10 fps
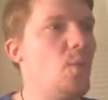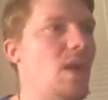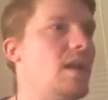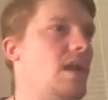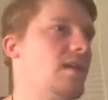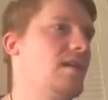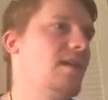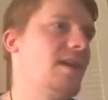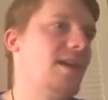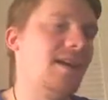Well,
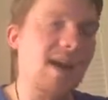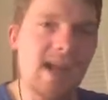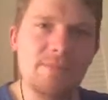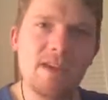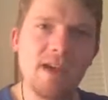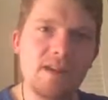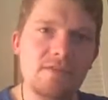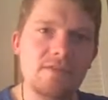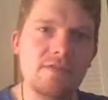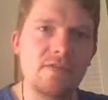I'm
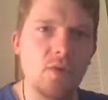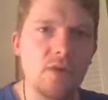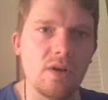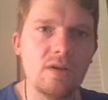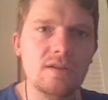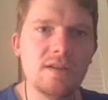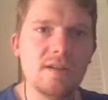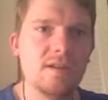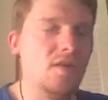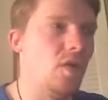kind of for
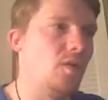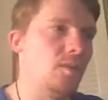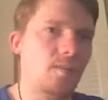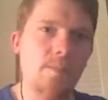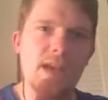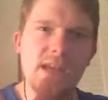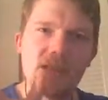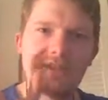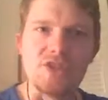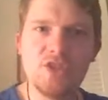not
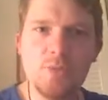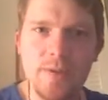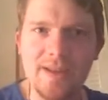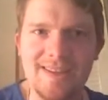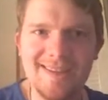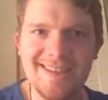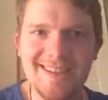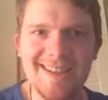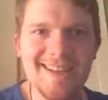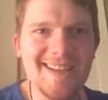being stupid.
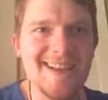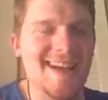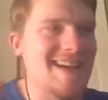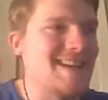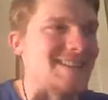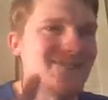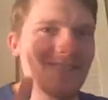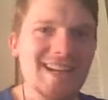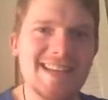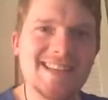It's
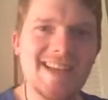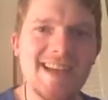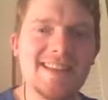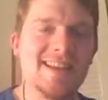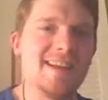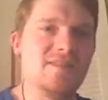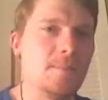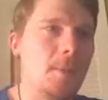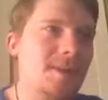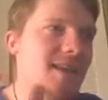really sad that I
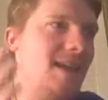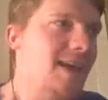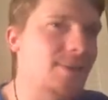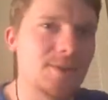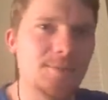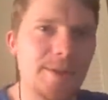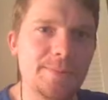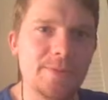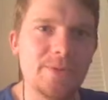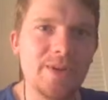have to point that out to
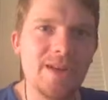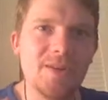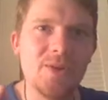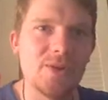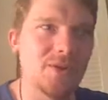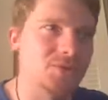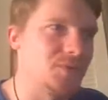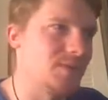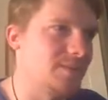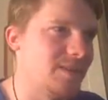people who are
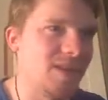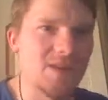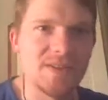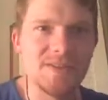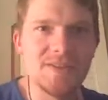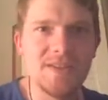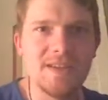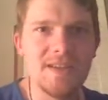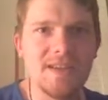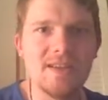cultural libertarians.